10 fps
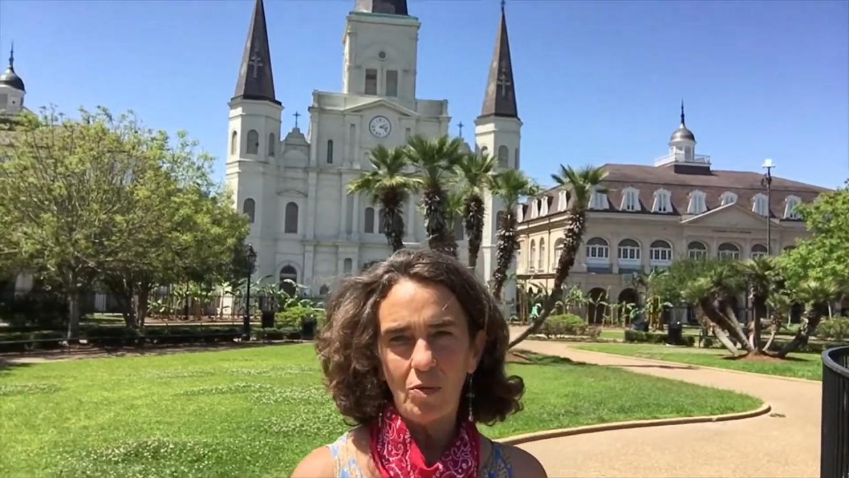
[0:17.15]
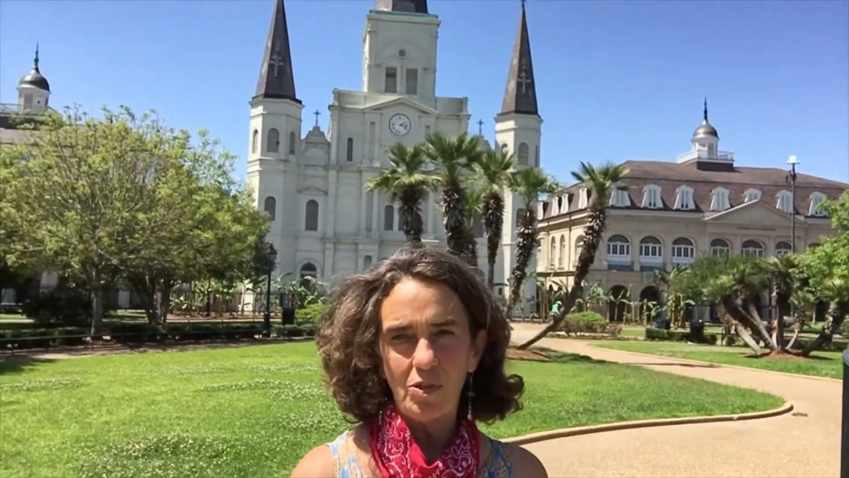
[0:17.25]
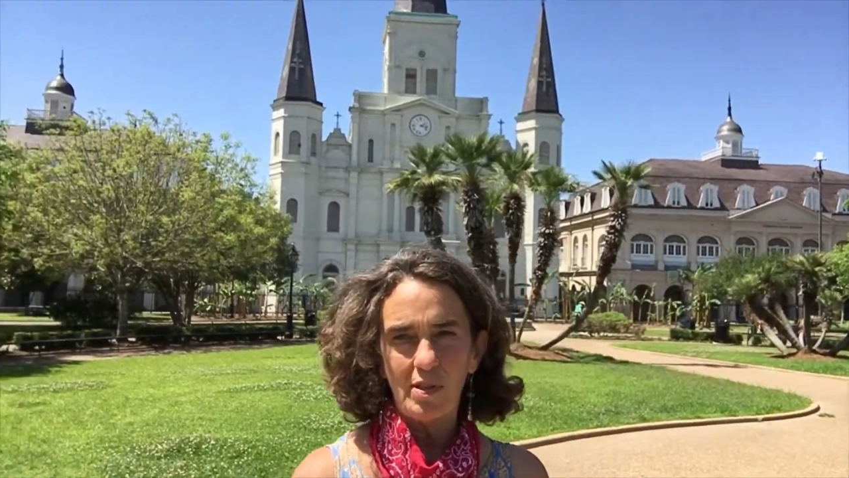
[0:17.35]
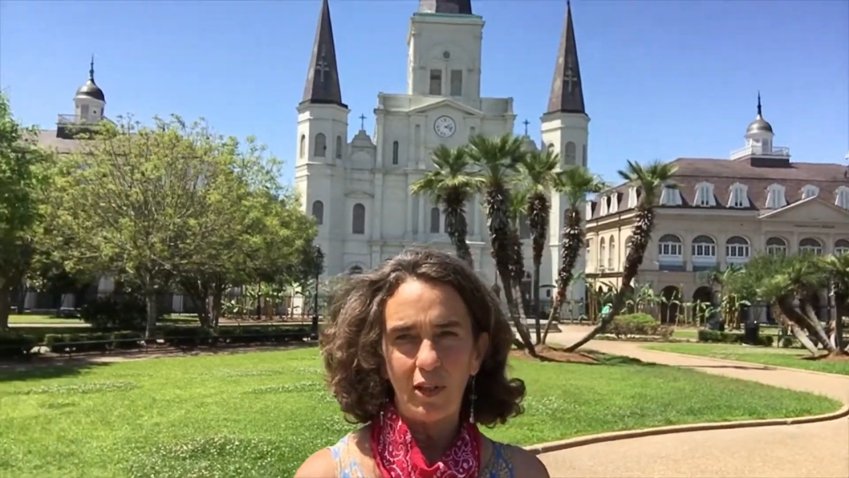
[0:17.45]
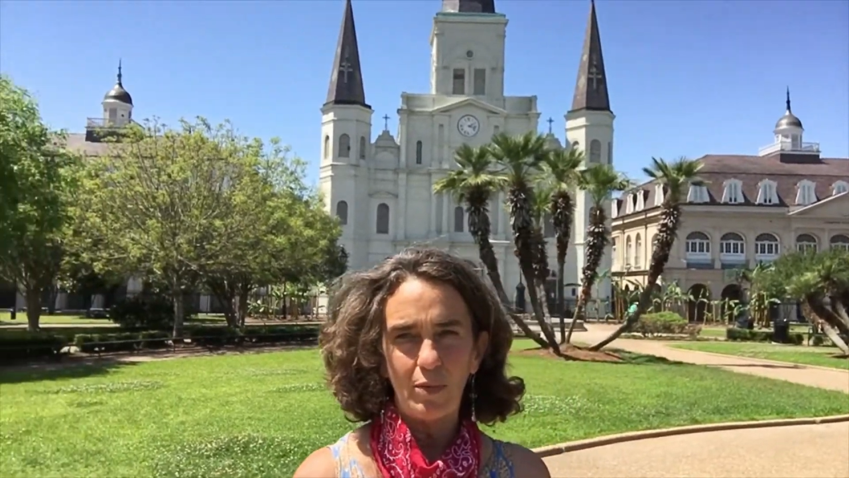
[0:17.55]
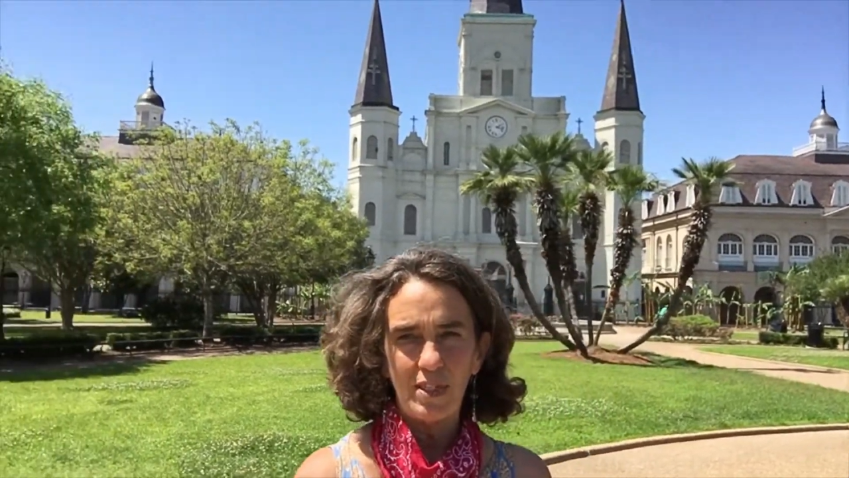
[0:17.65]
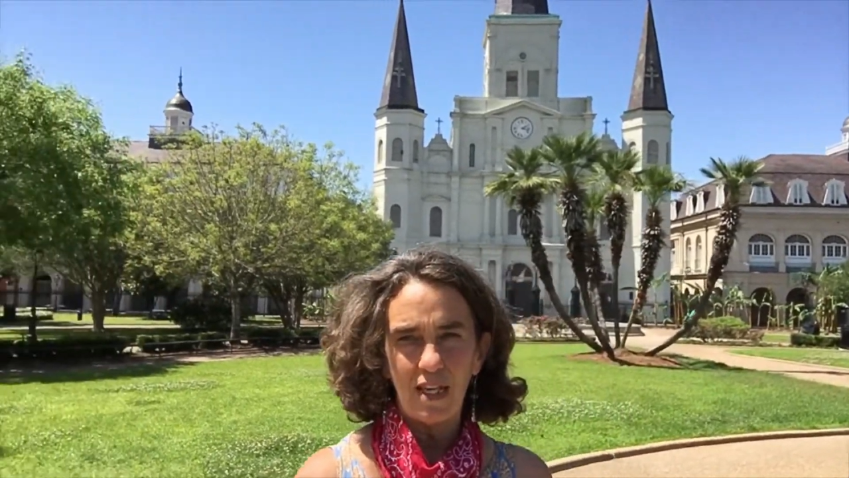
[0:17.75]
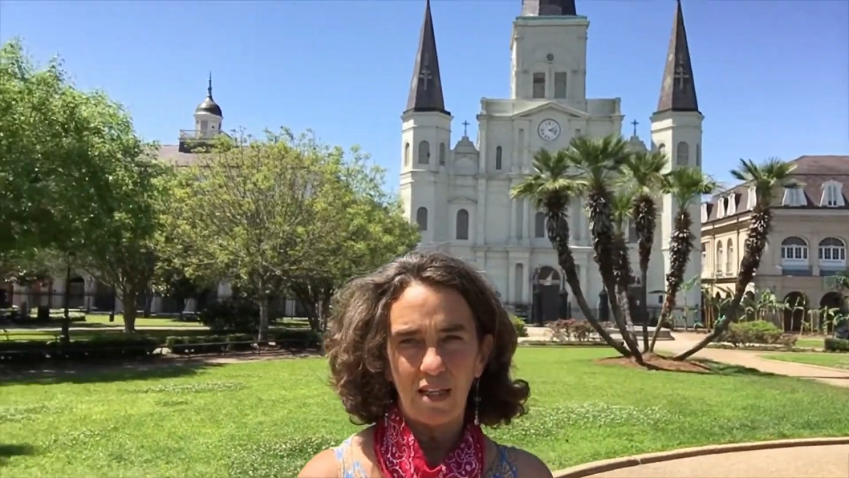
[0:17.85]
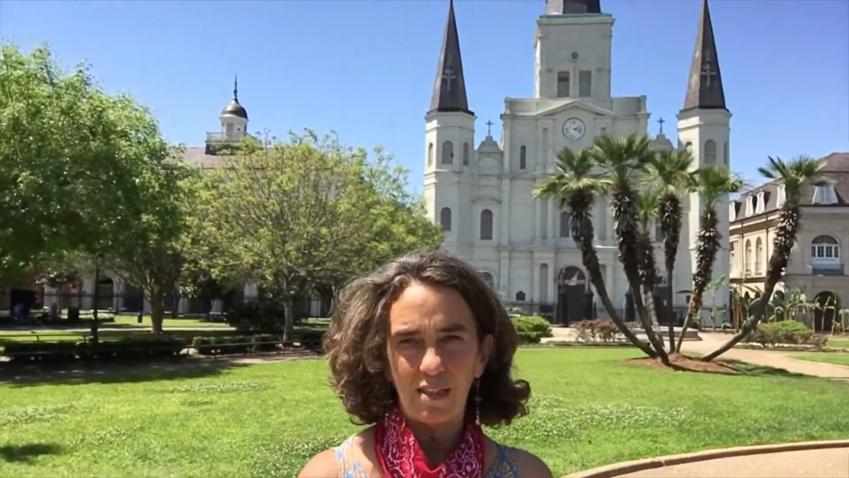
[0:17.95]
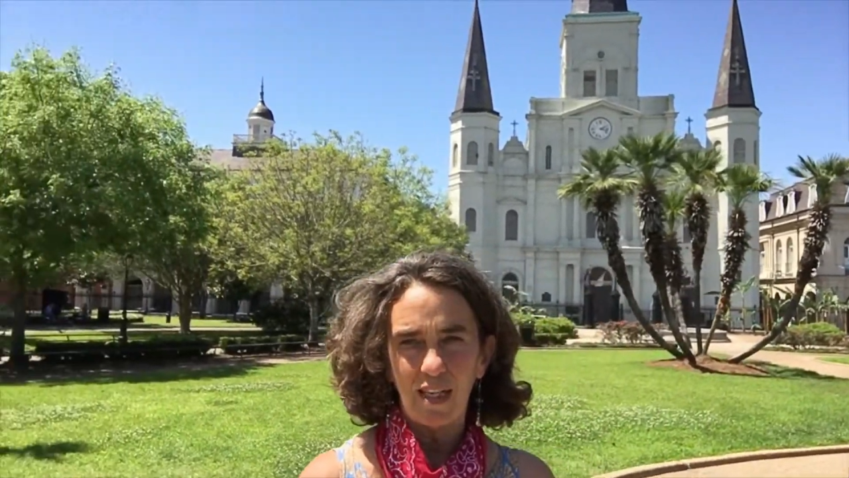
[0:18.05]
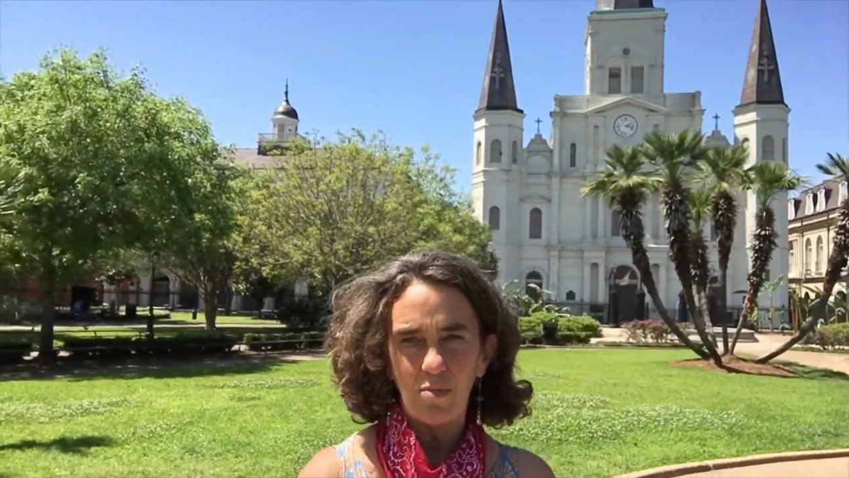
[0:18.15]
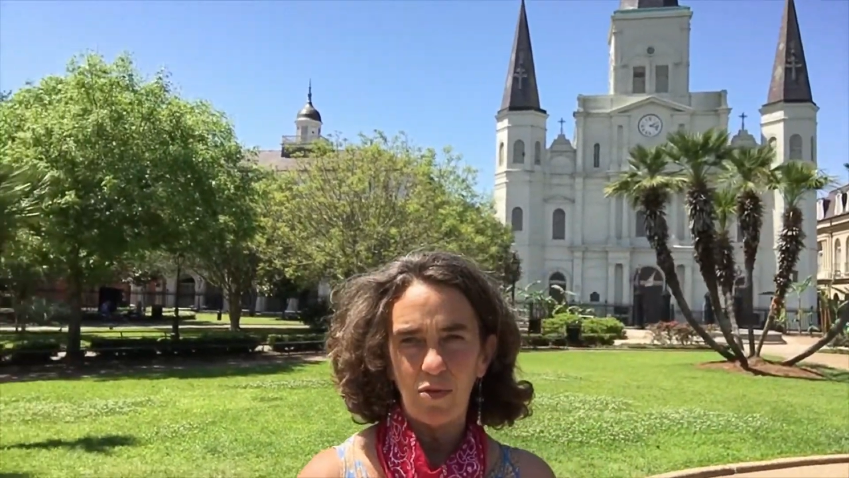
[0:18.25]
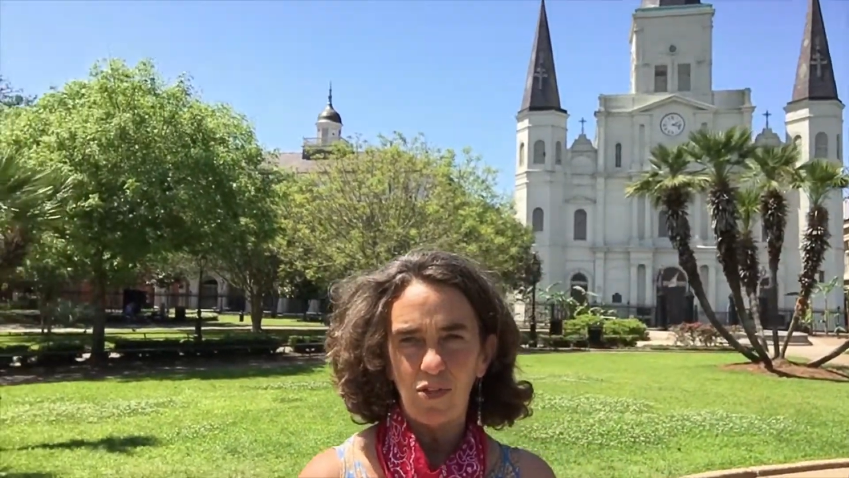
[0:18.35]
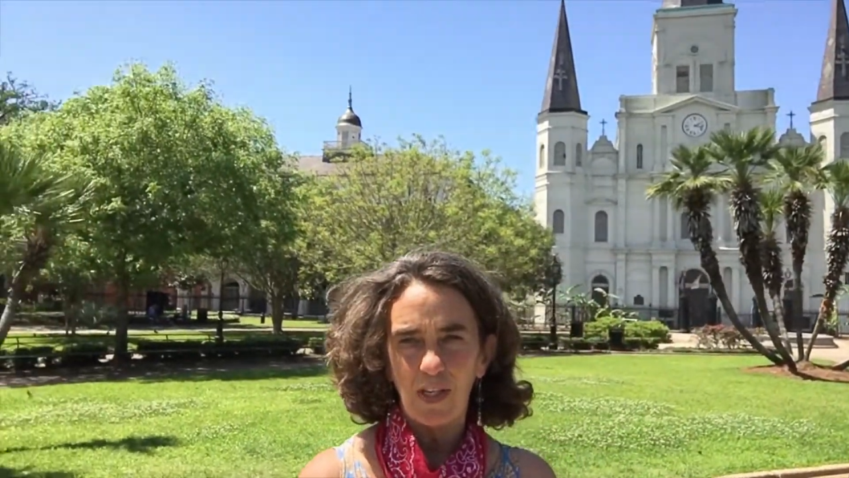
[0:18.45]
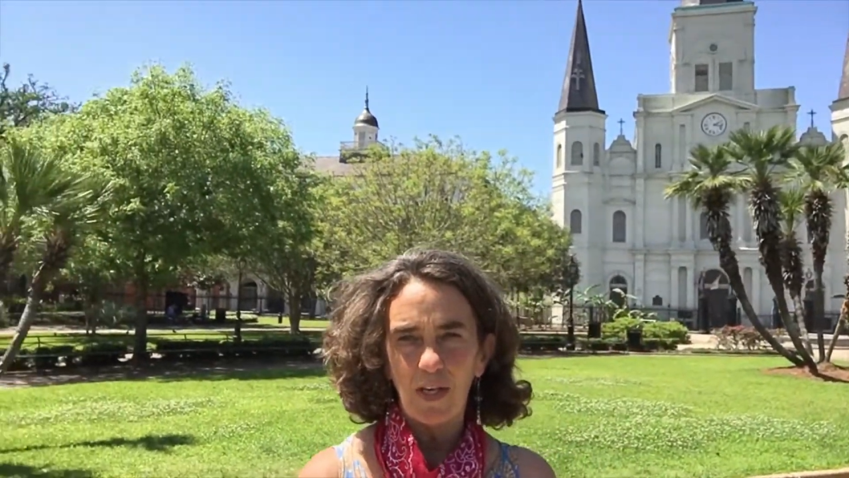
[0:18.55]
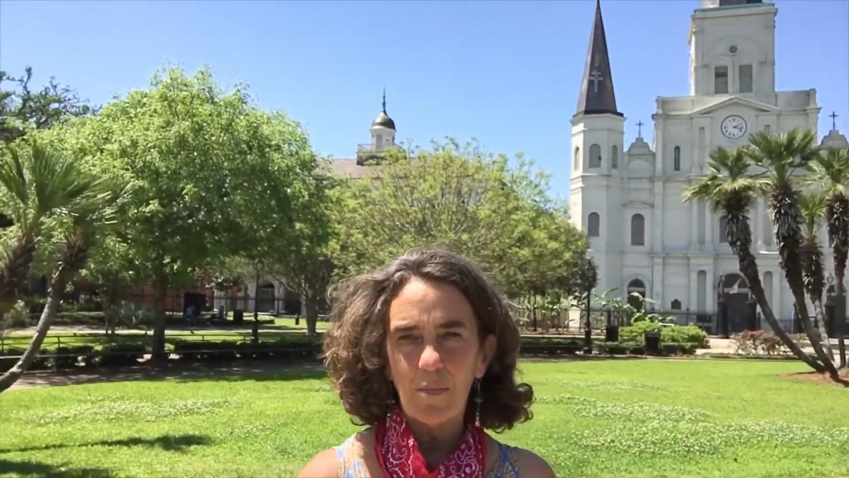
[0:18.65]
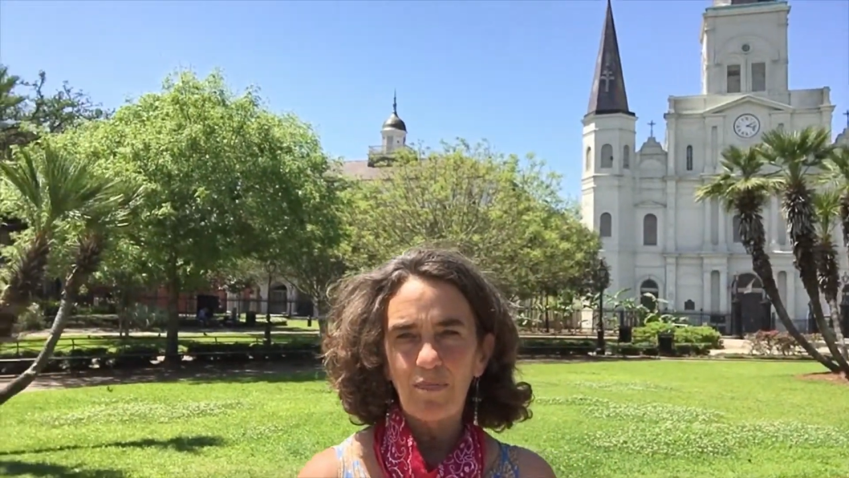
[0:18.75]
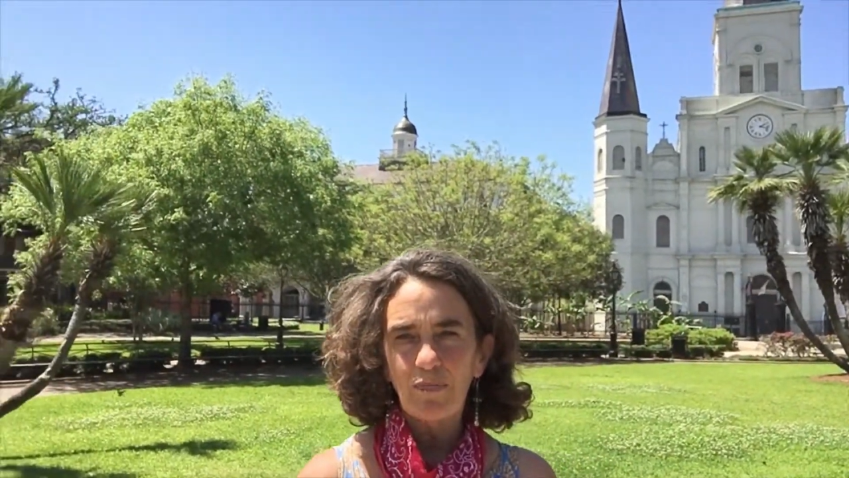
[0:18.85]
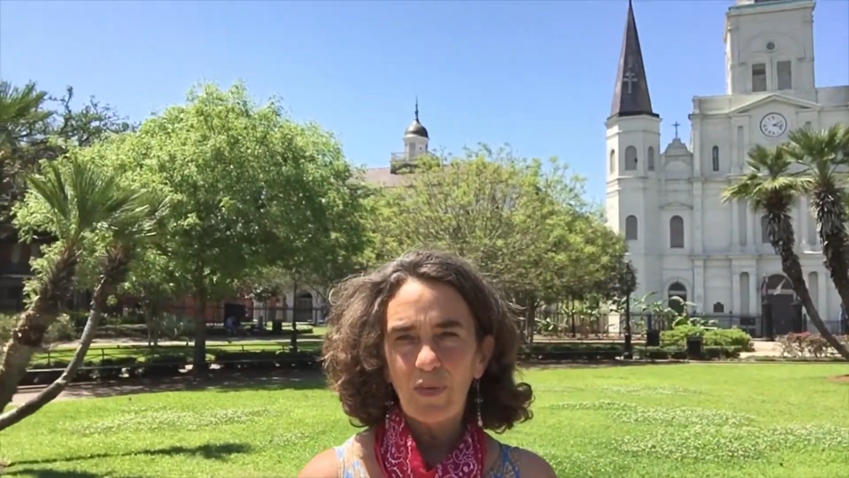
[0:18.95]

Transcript: which is the Louisiana State Museum.